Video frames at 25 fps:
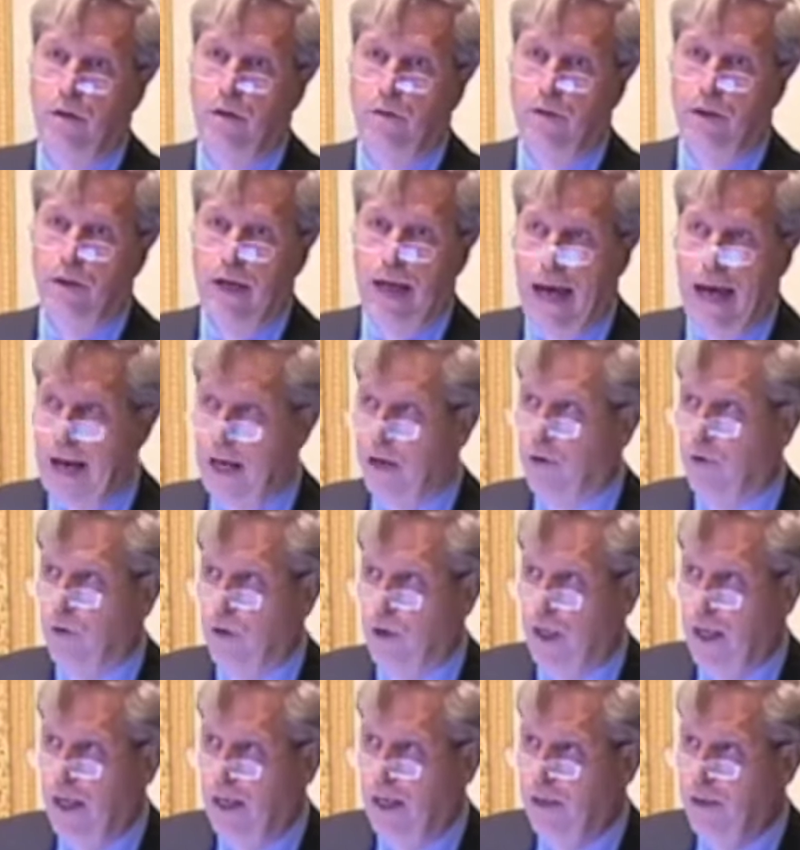the
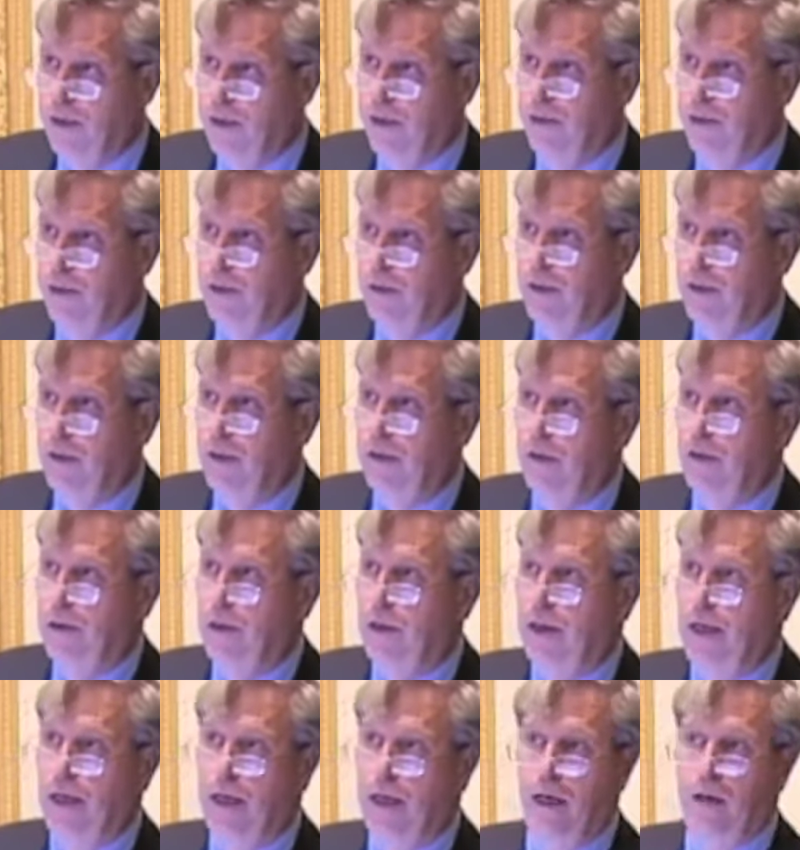acrylite,
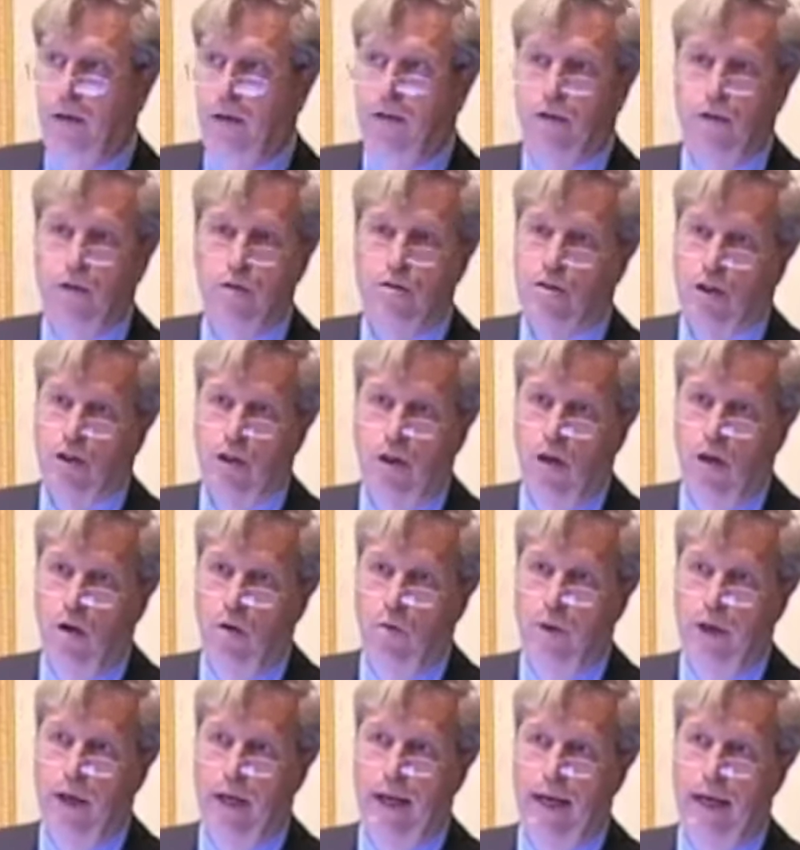and years ago
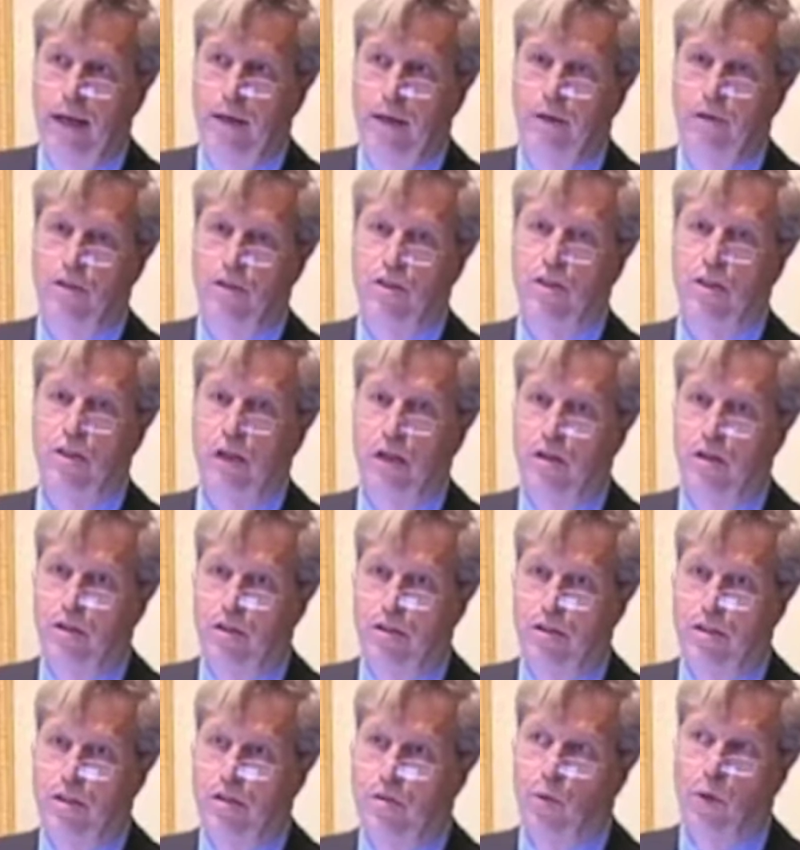we had
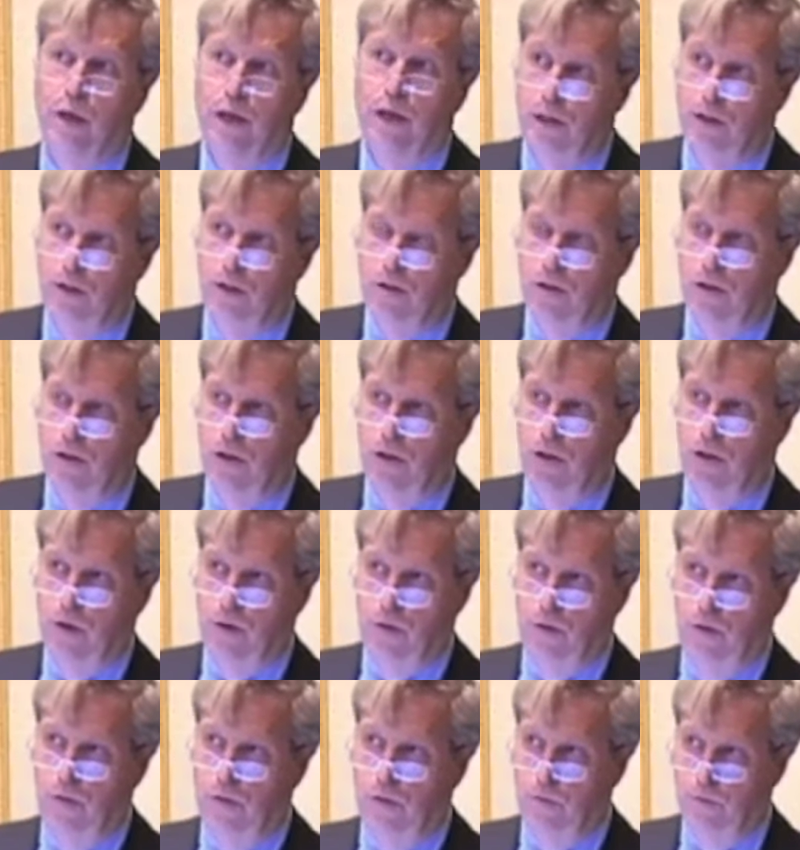discussions, 20 years ago,
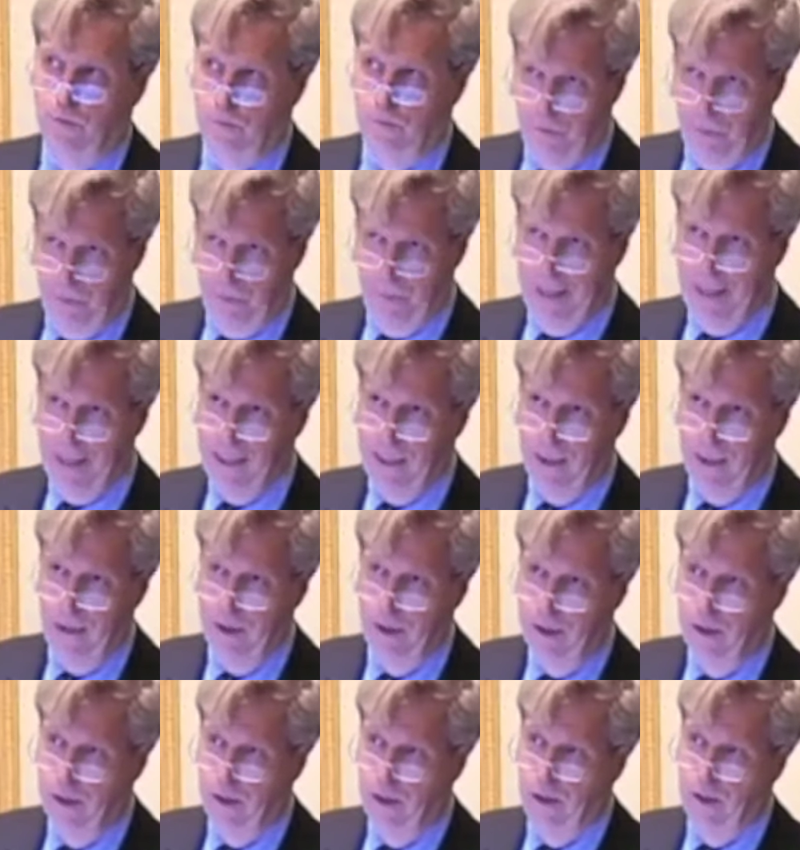many,
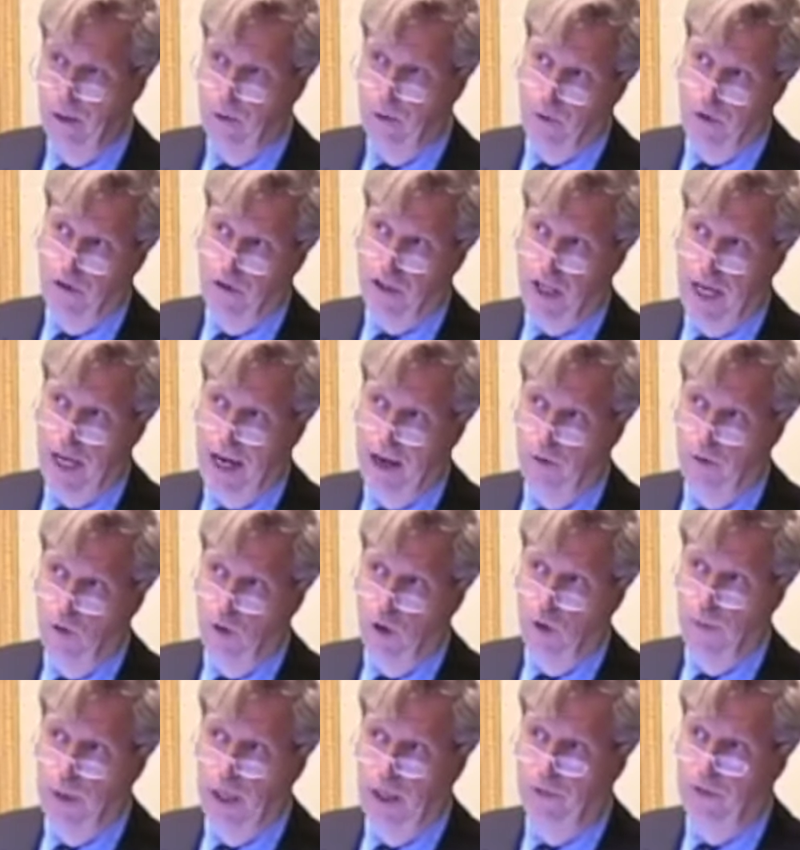with Cyro
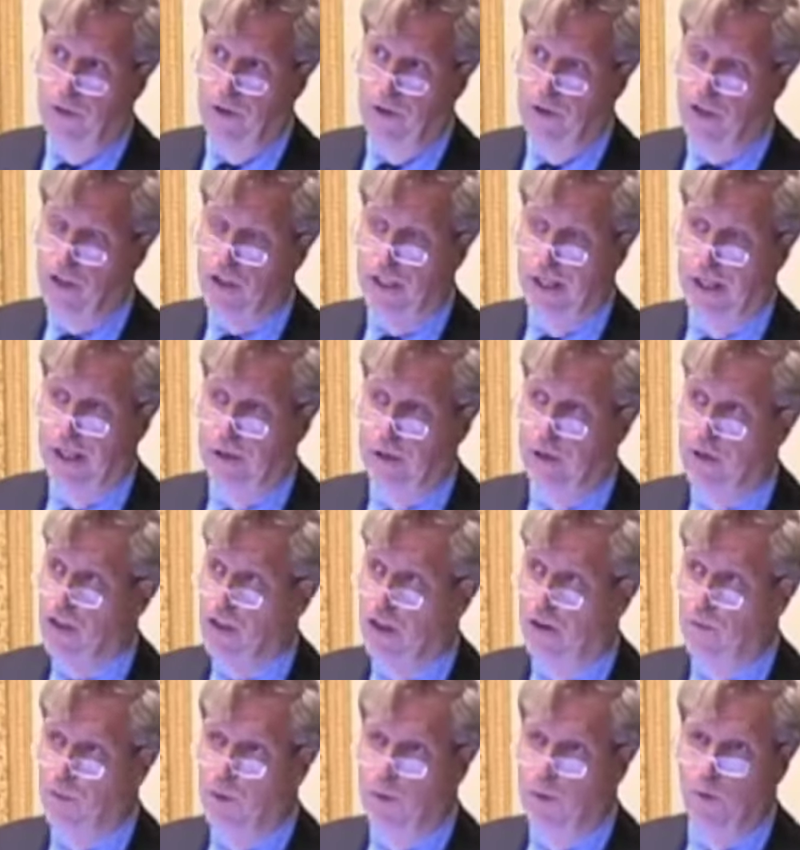about their standards. I
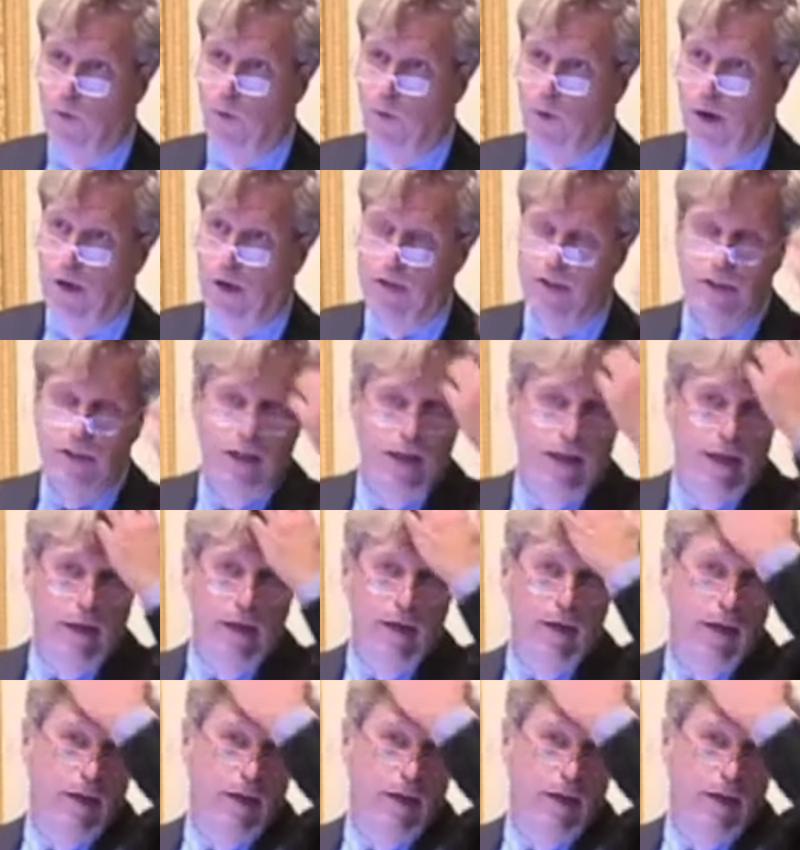remember well saying,